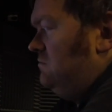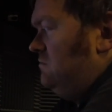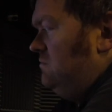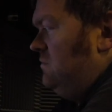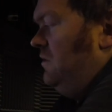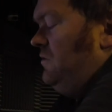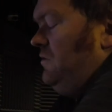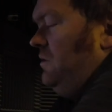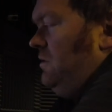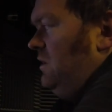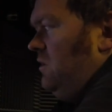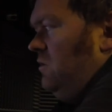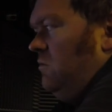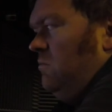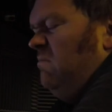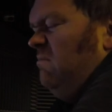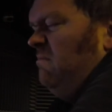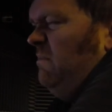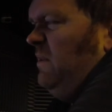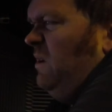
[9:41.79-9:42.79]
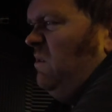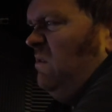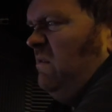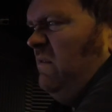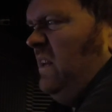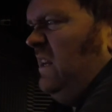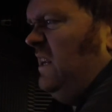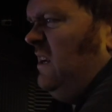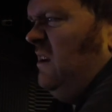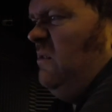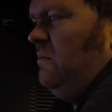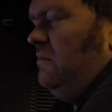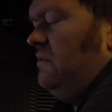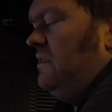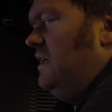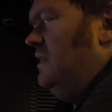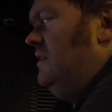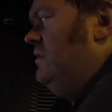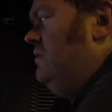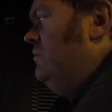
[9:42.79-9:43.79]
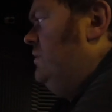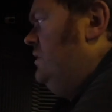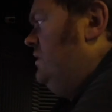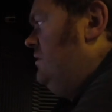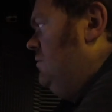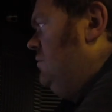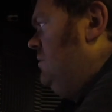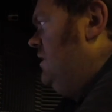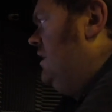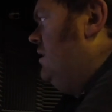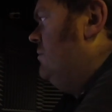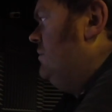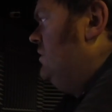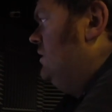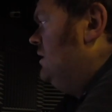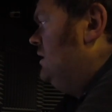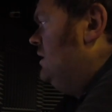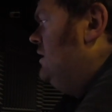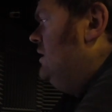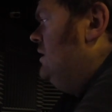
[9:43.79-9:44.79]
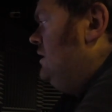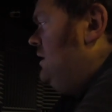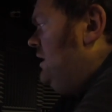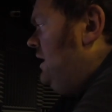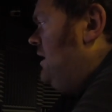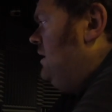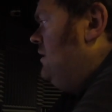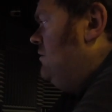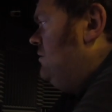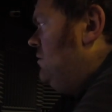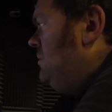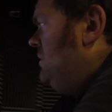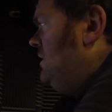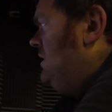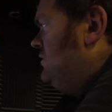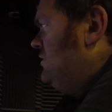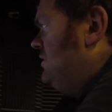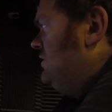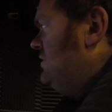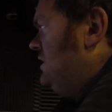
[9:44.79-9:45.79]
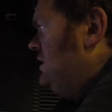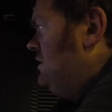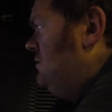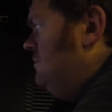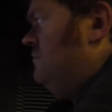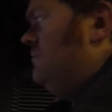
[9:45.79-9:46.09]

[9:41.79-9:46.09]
I'll do a little build video thing that we're doing with that, but yeah, it'll be interesting.